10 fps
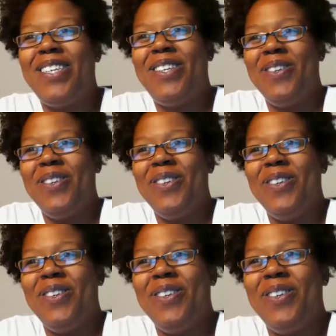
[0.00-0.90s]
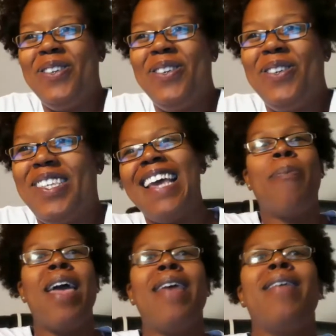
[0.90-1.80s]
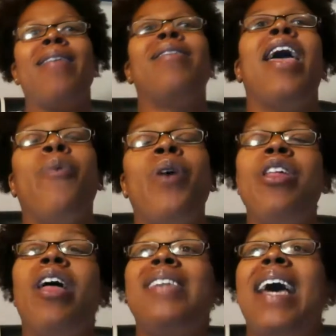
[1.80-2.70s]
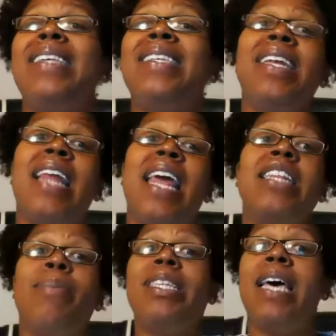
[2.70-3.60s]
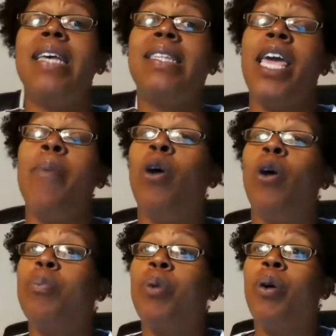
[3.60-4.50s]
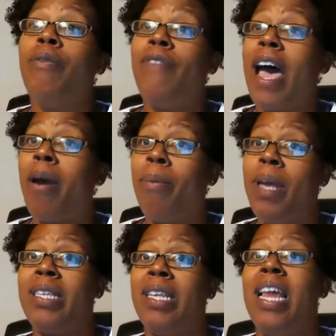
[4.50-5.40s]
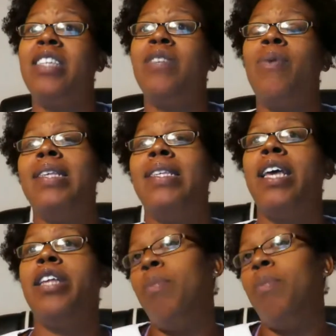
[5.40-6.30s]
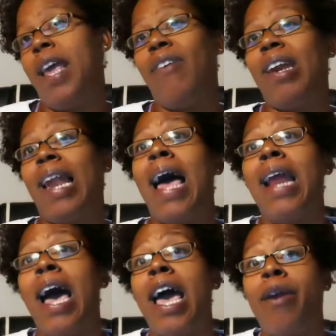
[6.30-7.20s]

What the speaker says: your site. And when you're testing, they need to be testing in multiple environments, and that's why I said you might have a line item